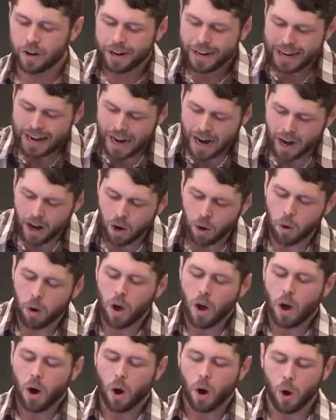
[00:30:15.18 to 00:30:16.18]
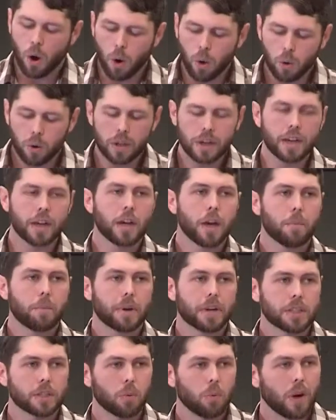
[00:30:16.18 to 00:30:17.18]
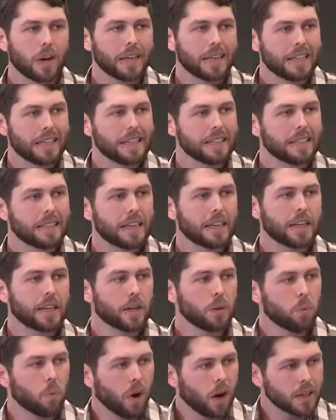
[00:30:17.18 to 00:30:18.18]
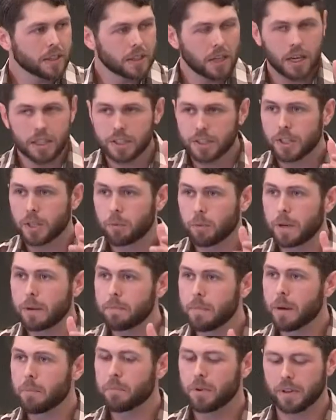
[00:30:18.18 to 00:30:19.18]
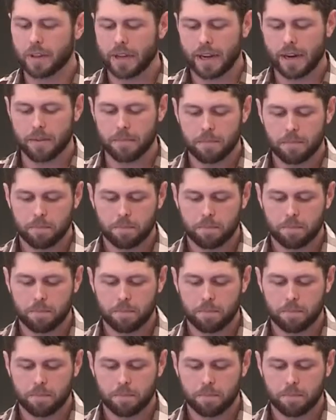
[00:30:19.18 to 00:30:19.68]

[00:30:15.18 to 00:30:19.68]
are now holy because of what he did. And he wants us to remember that.